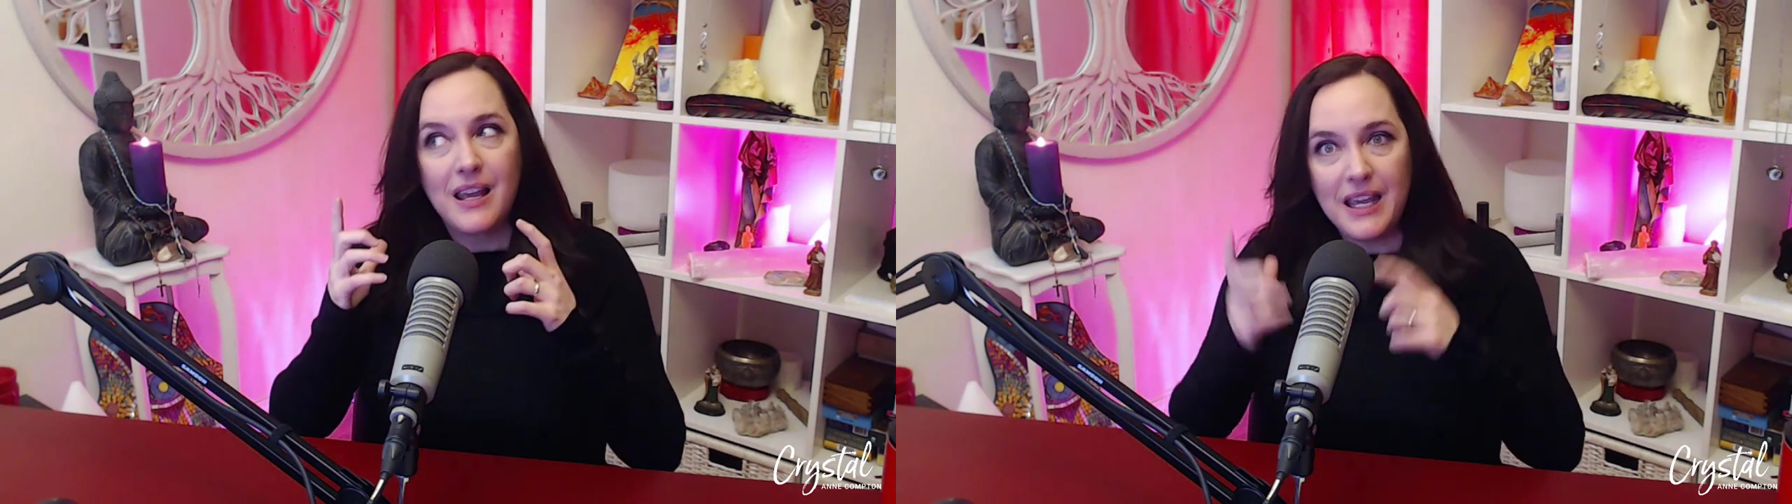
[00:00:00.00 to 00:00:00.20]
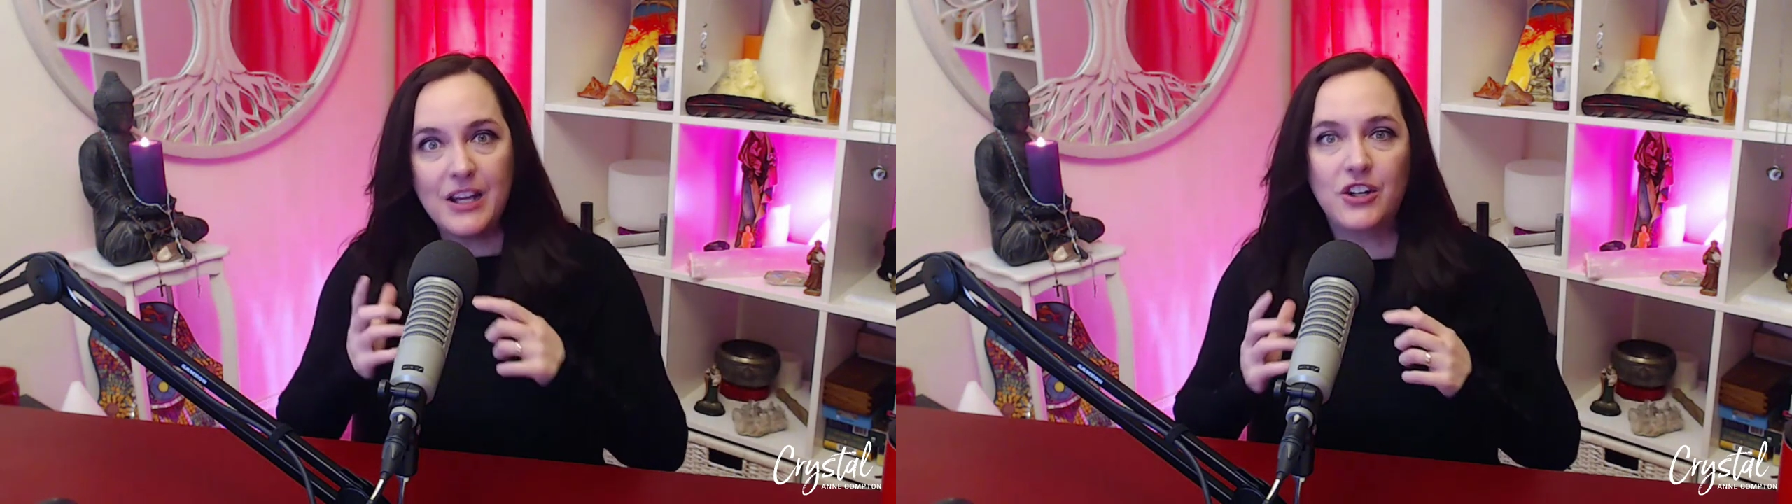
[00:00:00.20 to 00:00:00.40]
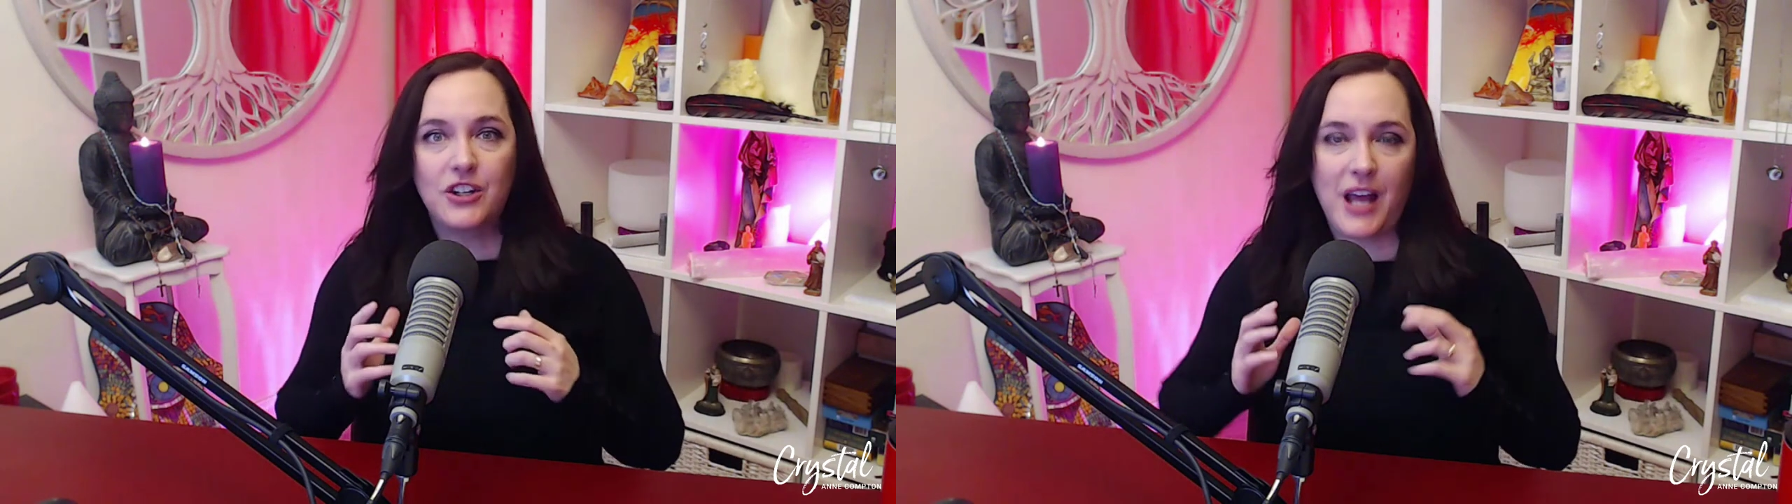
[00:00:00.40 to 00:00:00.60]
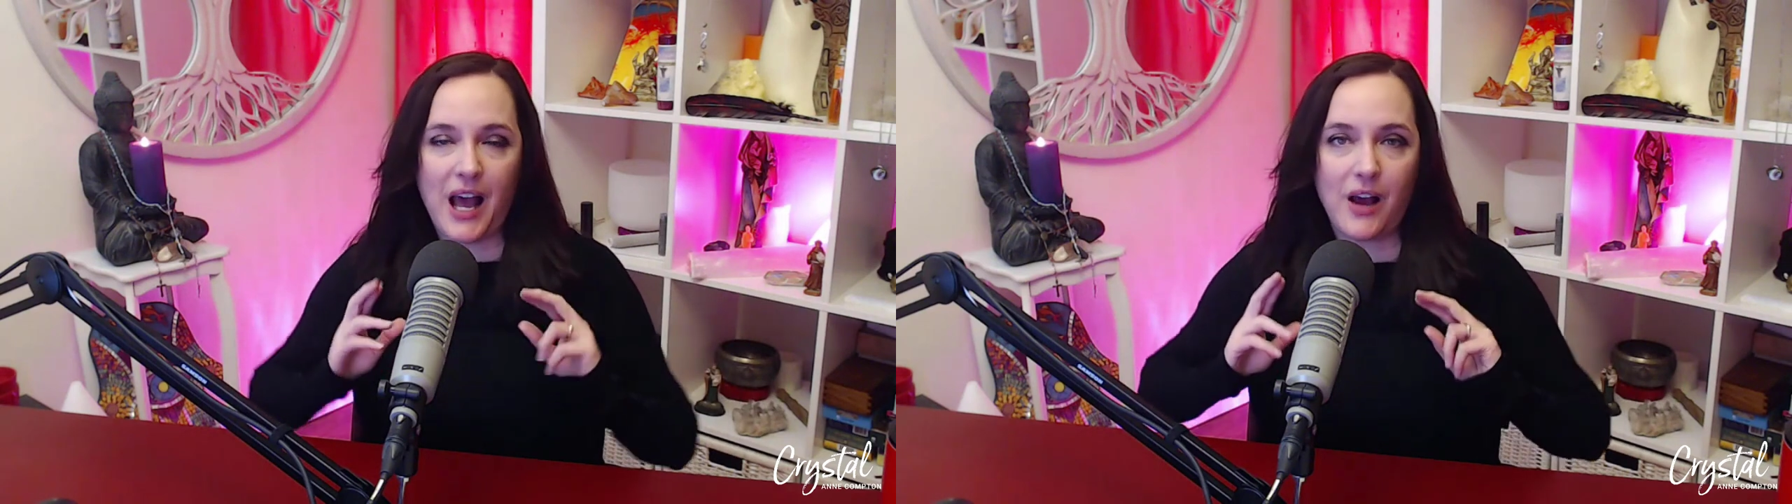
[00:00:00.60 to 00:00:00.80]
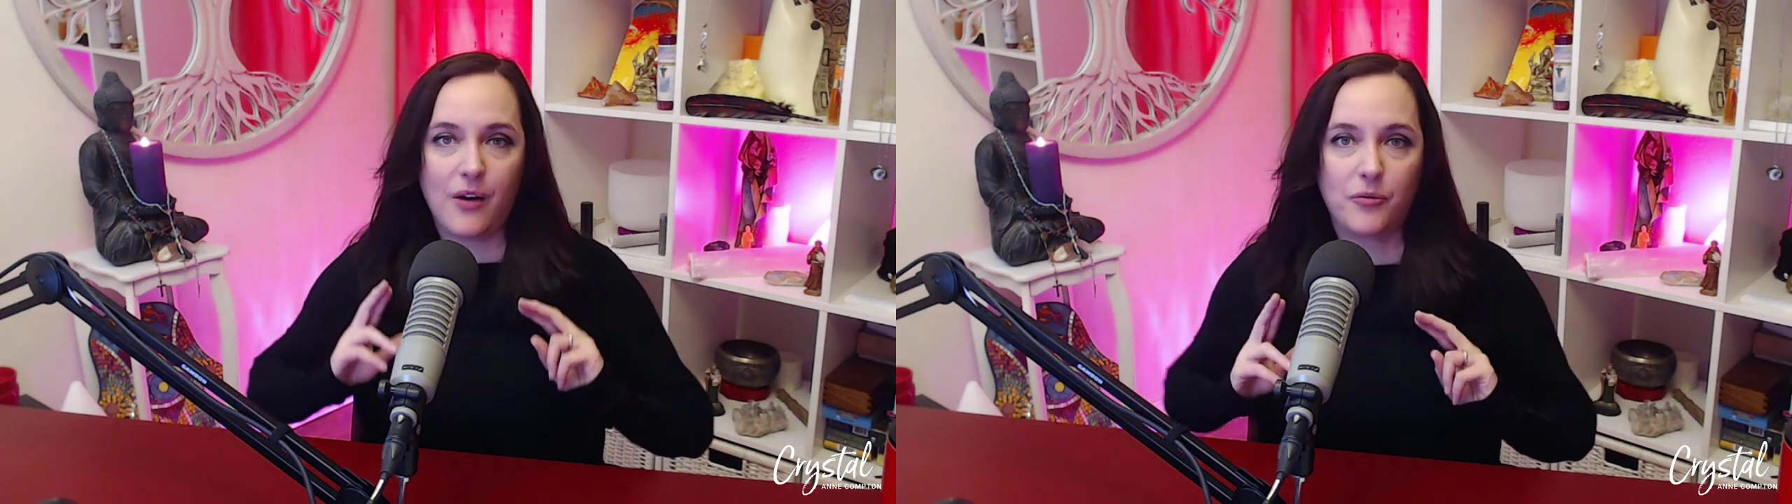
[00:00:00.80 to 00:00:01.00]
he could
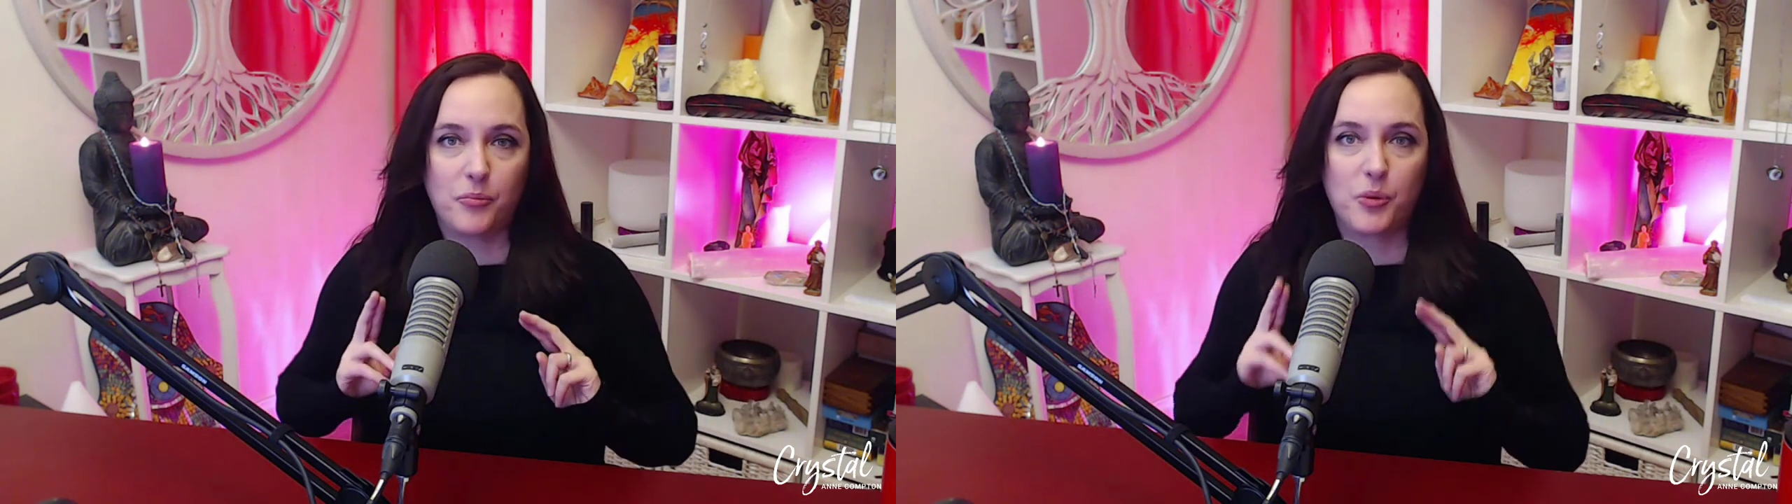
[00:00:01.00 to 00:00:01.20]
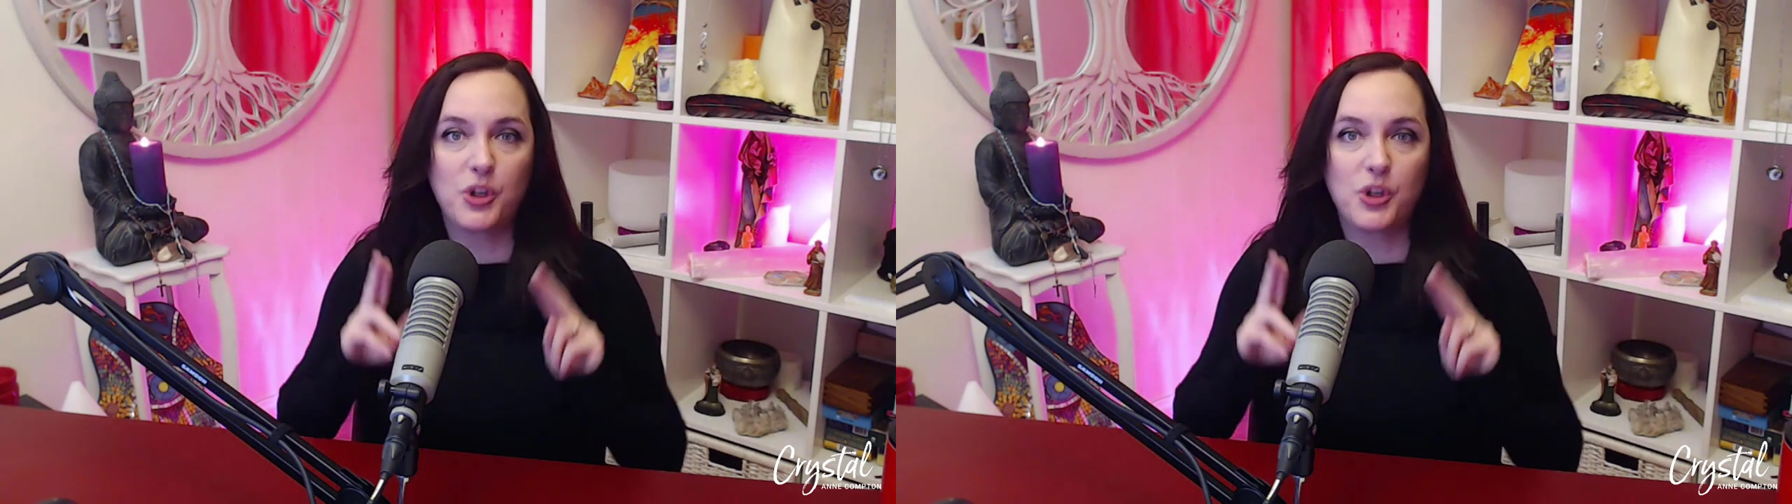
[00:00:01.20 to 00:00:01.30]
have